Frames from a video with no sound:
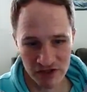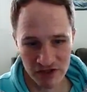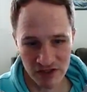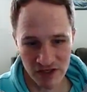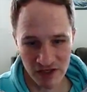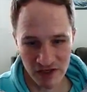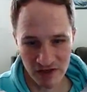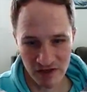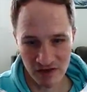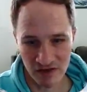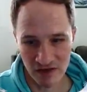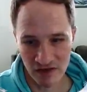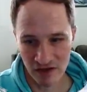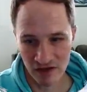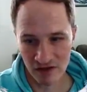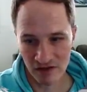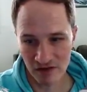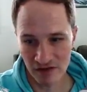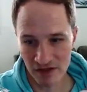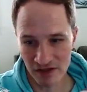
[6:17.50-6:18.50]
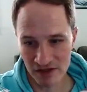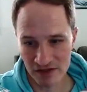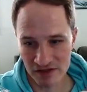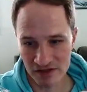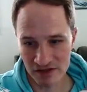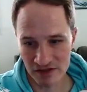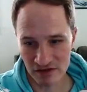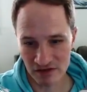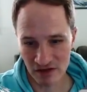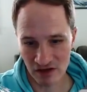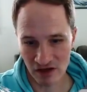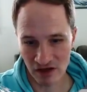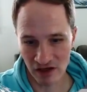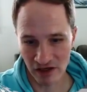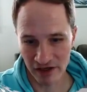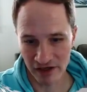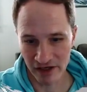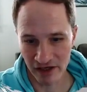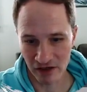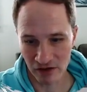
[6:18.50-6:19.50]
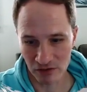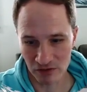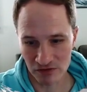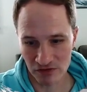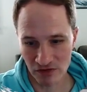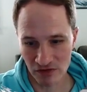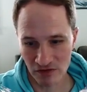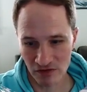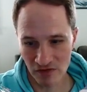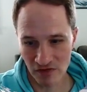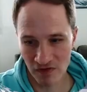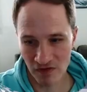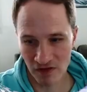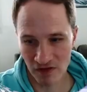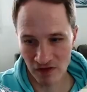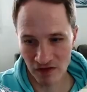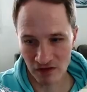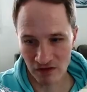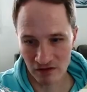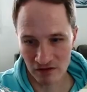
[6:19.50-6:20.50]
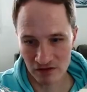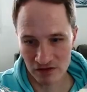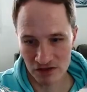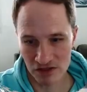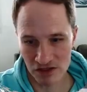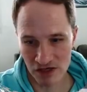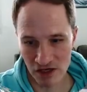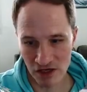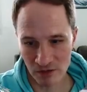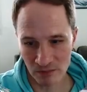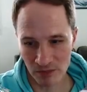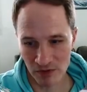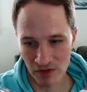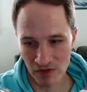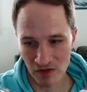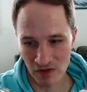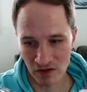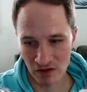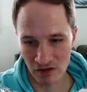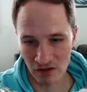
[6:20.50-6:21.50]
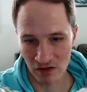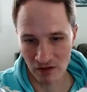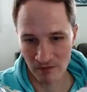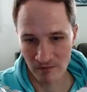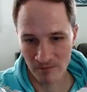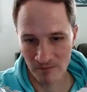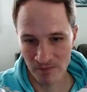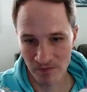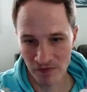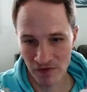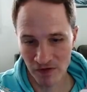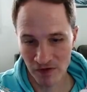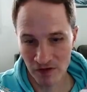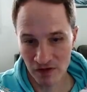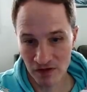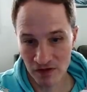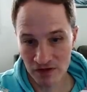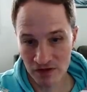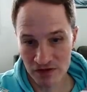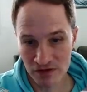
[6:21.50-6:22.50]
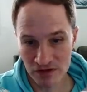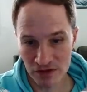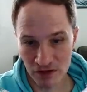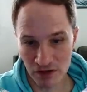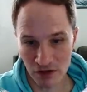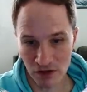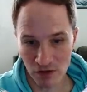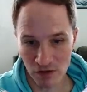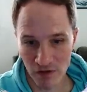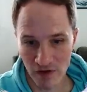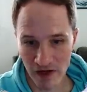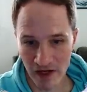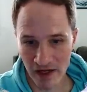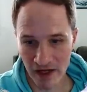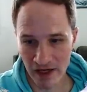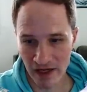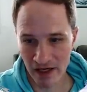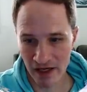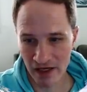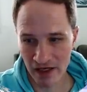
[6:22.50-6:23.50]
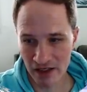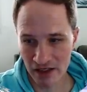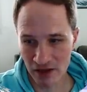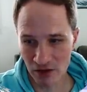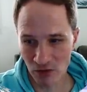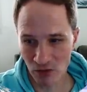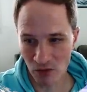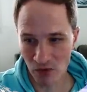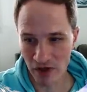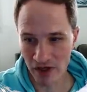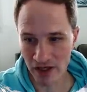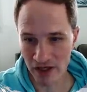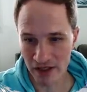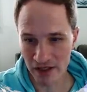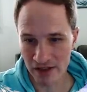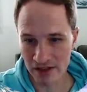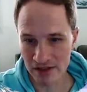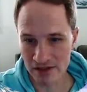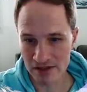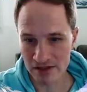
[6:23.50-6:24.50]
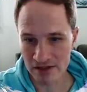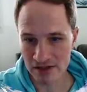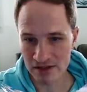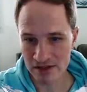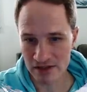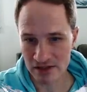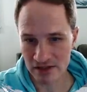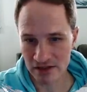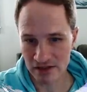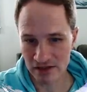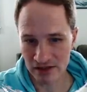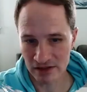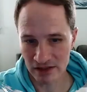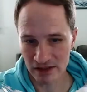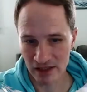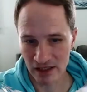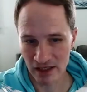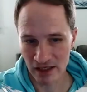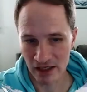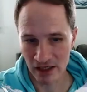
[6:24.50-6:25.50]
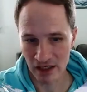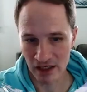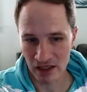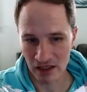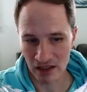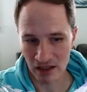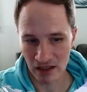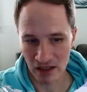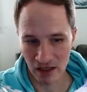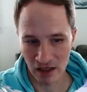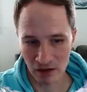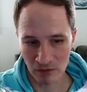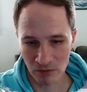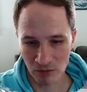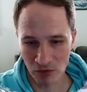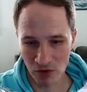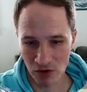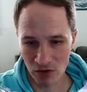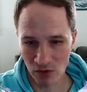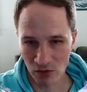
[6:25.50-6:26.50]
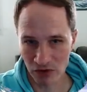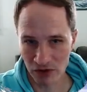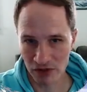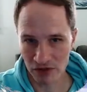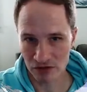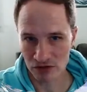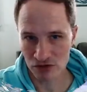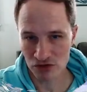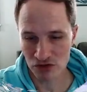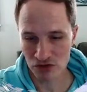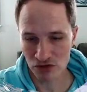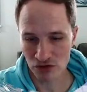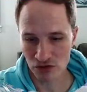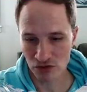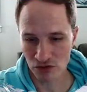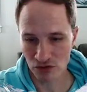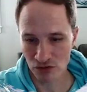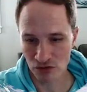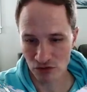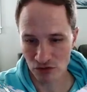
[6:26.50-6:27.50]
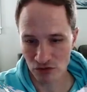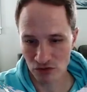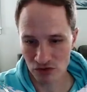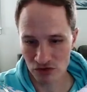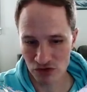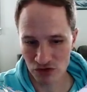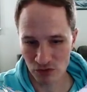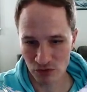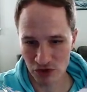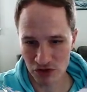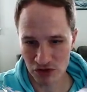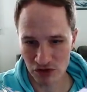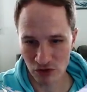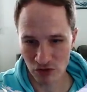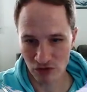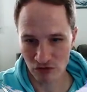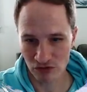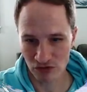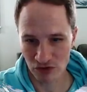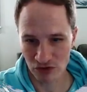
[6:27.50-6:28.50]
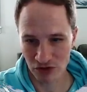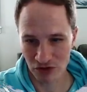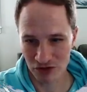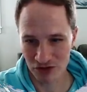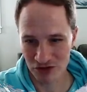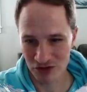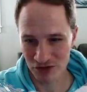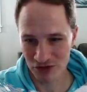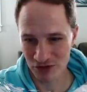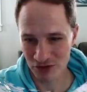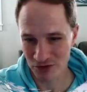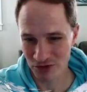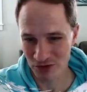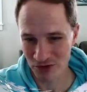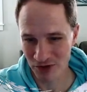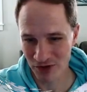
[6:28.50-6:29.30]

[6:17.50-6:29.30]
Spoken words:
to get this cutout thing shape in here. So anyways, yeah, I'm going to switch over to